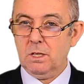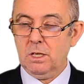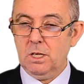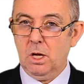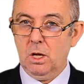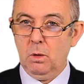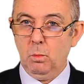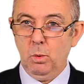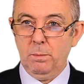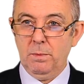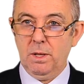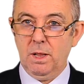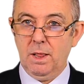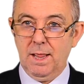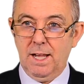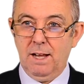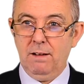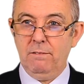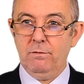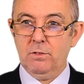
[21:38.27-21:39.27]
I know women
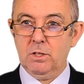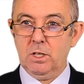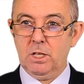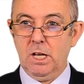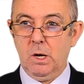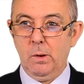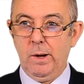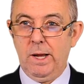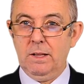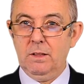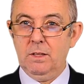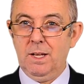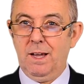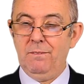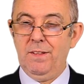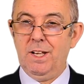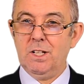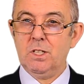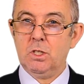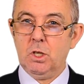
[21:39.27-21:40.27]
love to go out and
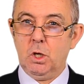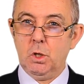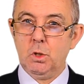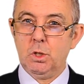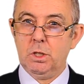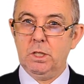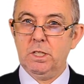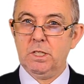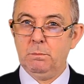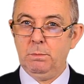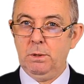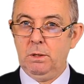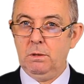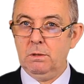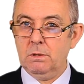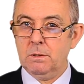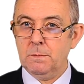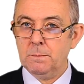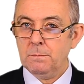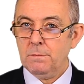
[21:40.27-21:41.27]
have that social
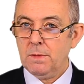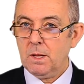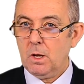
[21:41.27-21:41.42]
experience